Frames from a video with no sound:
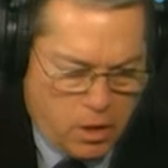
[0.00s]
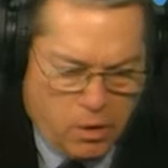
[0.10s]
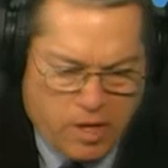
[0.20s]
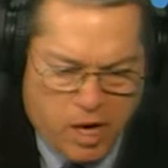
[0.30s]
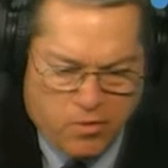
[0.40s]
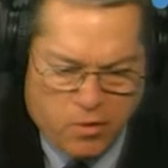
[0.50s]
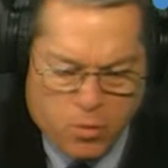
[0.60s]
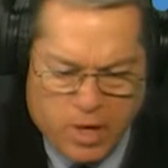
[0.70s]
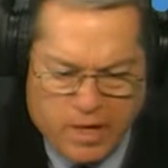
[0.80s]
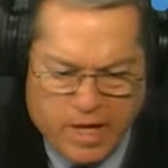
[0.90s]
Okay,
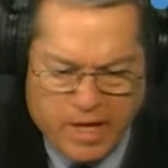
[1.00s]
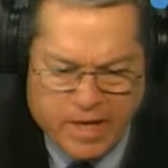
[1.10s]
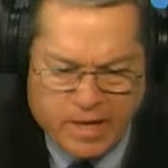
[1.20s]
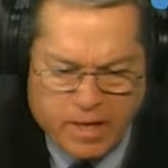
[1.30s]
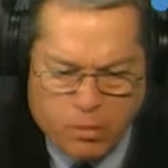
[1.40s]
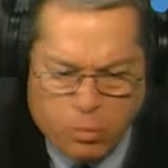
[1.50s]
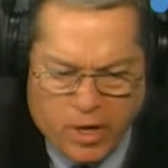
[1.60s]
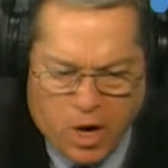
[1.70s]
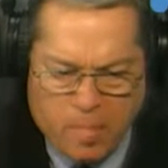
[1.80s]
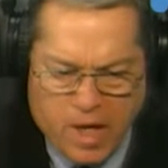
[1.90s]
everyone, and
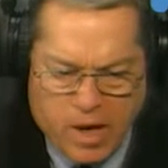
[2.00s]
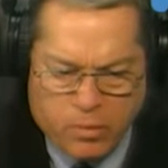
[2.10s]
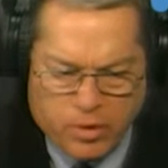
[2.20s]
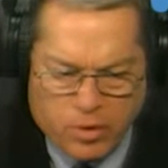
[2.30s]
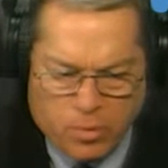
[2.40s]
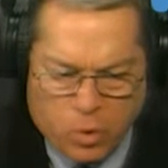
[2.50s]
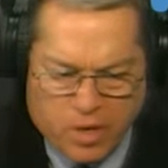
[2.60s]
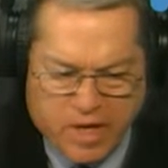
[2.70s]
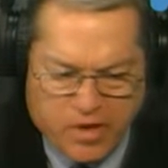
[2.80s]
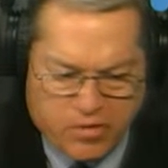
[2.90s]
we are back with
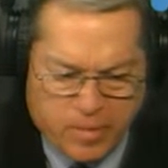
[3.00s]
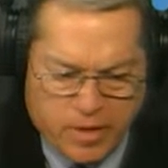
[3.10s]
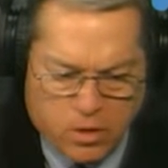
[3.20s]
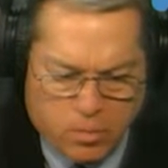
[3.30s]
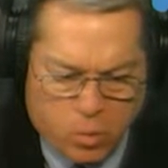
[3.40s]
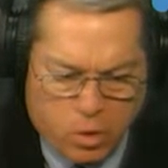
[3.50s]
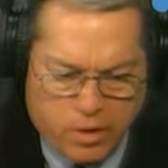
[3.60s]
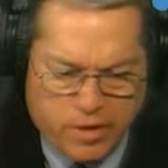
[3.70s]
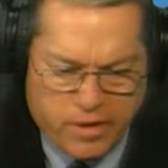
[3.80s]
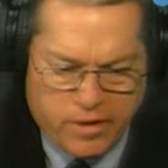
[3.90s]
Limor Kesem, and
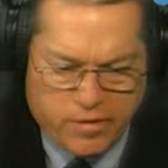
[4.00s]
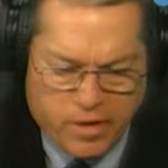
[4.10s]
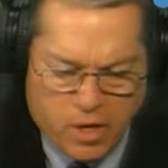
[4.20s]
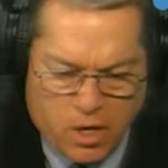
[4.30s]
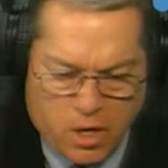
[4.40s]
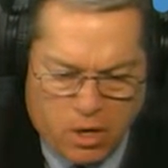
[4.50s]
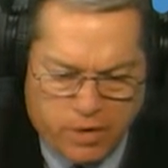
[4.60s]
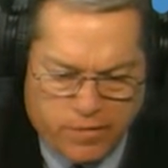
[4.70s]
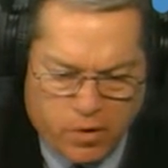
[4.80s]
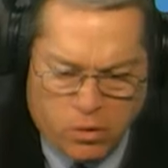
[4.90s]
Limor is on
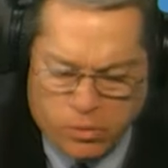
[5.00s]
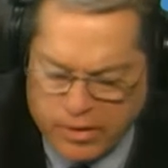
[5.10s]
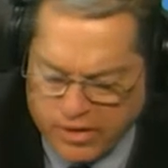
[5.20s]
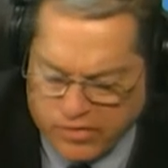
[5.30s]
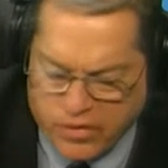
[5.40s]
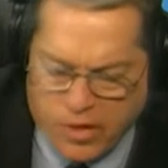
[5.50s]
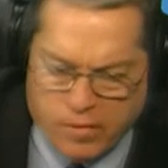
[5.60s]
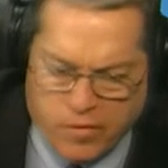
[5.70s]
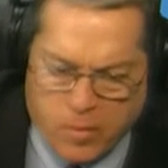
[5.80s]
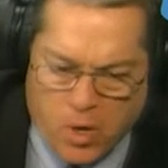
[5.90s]
the phone with us
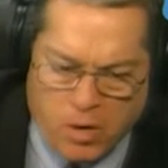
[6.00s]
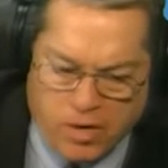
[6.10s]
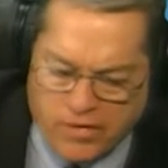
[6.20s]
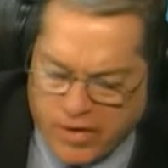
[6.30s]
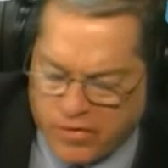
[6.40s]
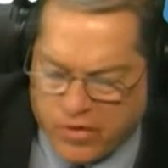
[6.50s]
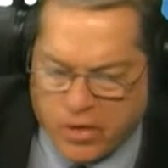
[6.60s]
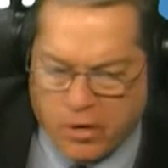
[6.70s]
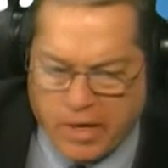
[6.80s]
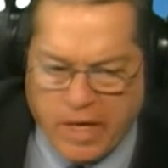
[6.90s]
from RSA
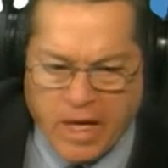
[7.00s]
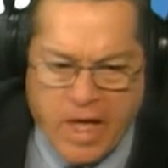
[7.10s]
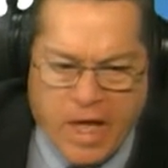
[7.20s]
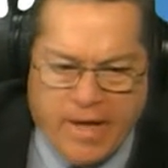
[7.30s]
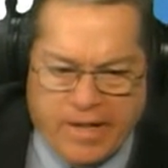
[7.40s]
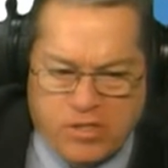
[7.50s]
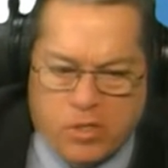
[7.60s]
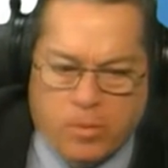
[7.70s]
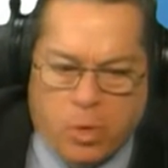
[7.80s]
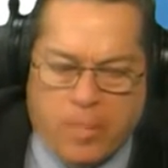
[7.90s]
Security. And as
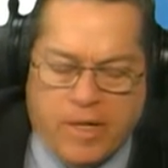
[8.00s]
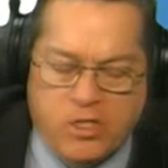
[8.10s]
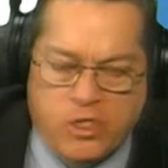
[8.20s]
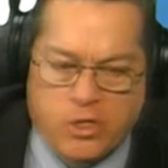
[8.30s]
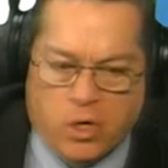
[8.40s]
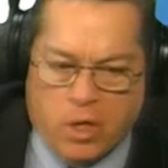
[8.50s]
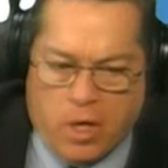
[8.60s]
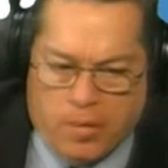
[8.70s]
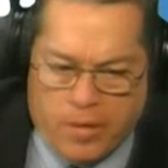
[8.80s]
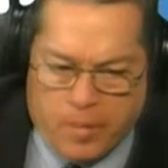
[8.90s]
Limor mentioned
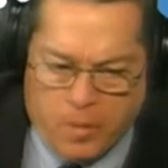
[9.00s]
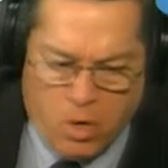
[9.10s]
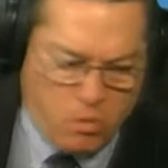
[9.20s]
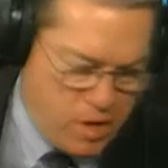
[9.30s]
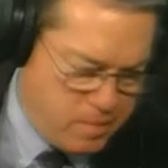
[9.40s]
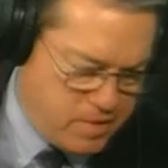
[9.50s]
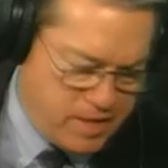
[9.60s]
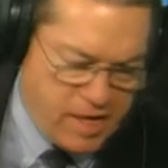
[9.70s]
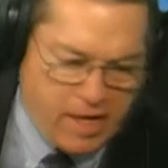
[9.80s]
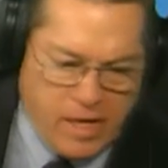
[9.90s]
earlier in the program
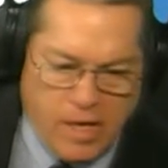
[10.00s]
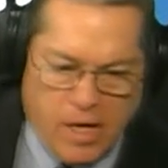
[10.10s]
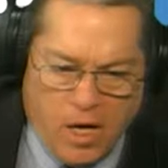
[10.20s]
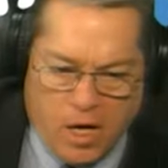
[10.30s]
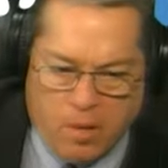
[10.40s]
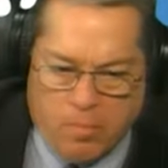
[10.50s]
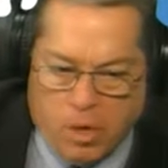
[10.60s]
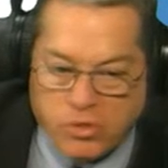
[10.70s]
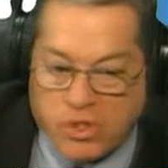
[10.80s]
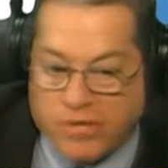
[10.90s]
today,
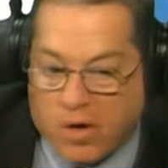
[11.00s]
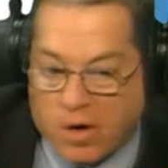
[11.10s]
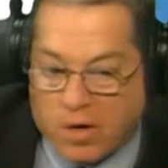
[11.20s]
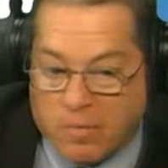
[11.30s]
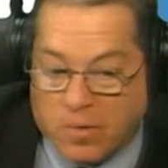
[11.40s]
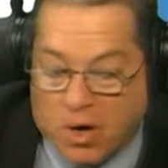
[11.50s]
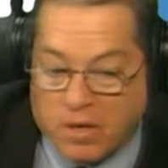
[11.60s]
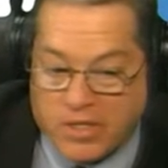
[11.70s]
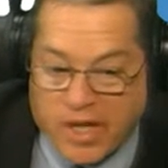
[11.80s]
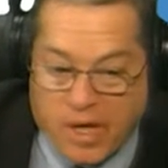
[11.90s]
most of our
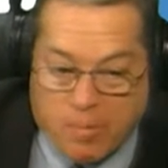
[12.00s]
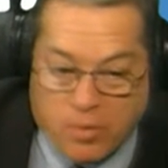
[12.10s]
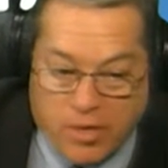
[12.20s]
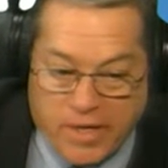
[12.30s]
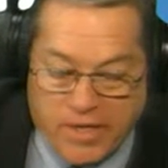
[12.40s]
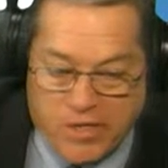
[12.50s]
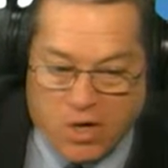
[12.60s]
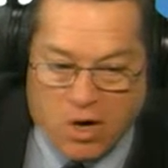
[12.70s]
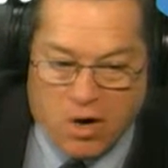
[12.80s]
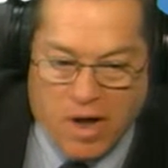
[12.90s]
RSA employees
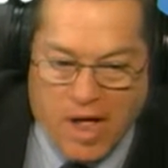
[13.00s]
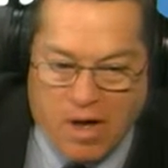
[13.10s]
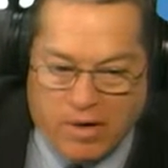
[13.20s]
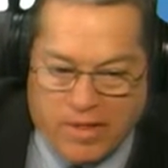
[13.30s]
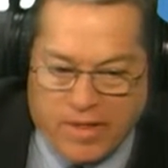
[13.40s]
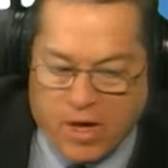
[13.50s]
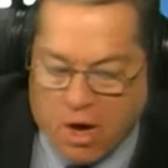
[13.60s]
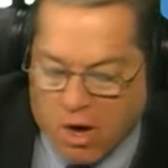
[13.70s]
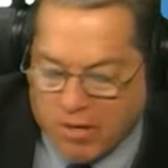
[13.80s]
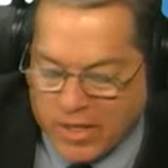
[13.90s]
are out at the
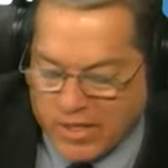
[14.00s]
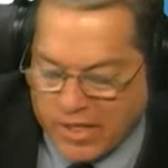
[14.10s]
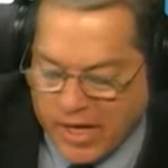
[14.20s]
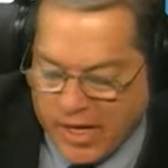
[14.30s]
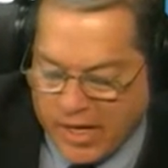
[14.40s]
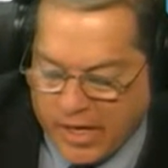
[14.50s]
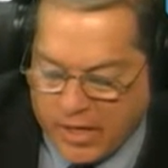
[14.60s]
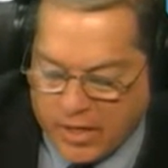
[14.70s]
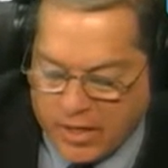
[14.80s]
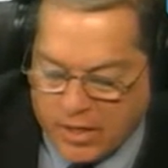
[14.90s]

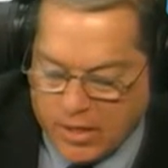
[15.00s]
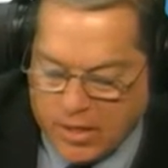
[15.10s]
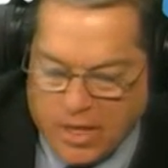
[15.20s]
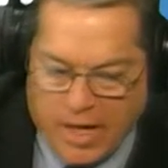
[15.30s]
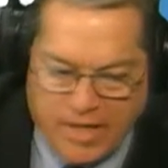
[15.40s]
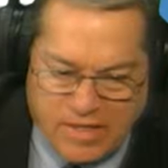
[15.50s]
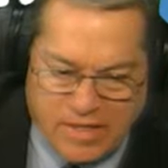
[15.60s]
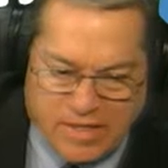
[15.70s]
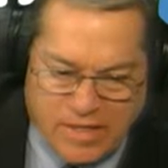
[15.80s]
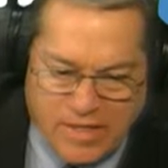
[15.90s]
RSA. I guess
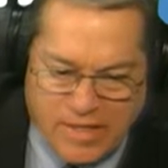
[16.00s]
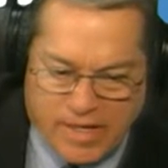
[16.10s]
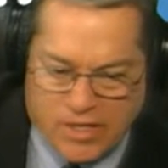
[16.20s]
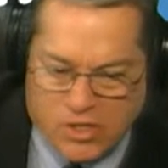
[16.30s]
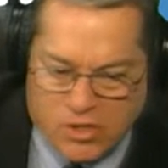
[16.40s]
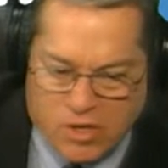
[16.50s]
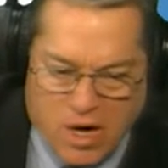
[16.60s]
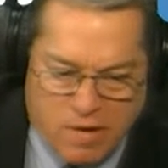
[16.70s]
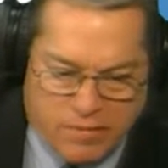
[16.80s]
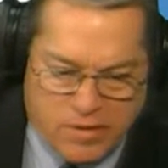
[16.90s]
it's an international
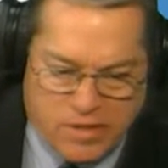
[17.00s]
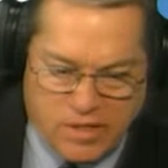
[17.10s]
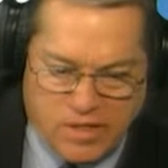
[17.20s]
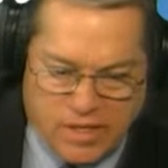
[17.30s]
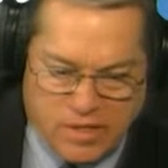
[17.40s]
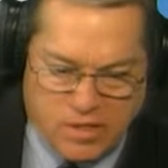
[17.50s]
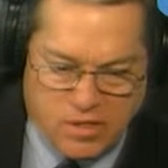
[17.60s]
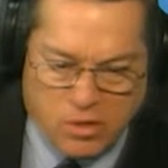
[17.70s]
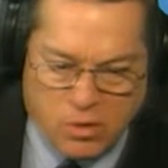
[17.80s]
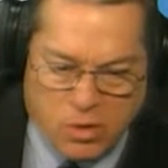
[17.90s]
conference these days.
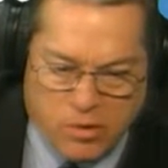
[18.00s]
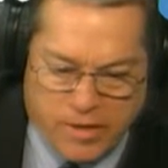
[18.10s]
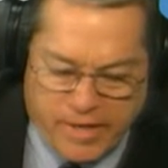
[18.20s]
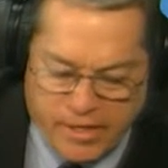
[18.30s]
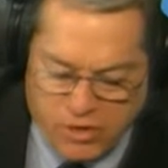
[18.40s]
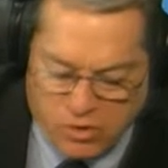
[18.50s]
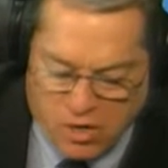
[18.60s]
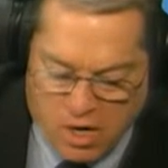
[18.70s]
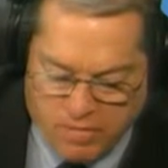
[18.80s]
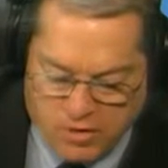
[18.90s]
It's no longer a national
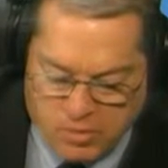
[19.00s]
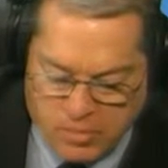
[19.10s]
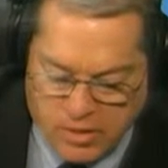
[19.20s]
conference, but